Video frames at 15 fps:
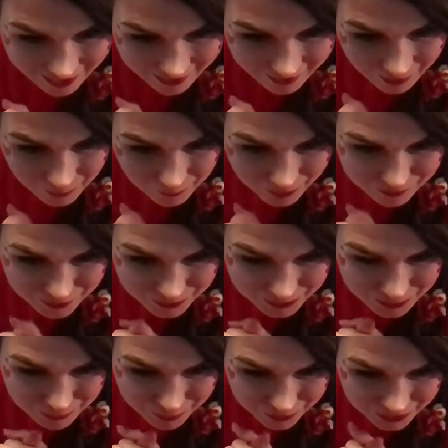I can't wait for
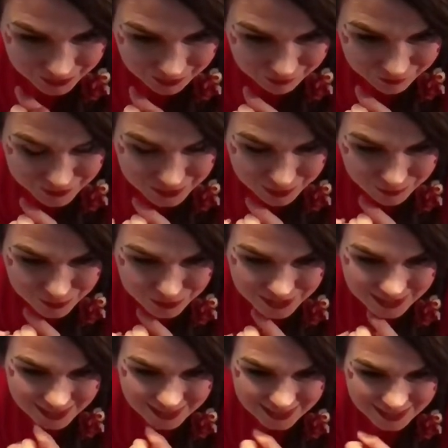your new book. Thank you for so much
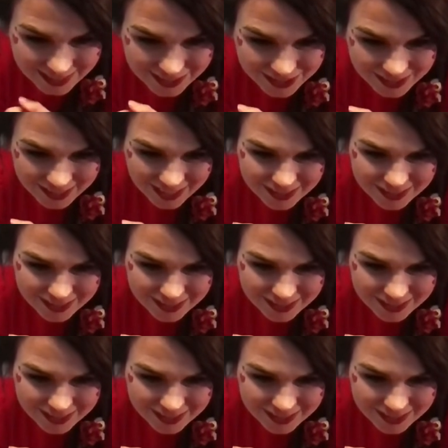for today's session.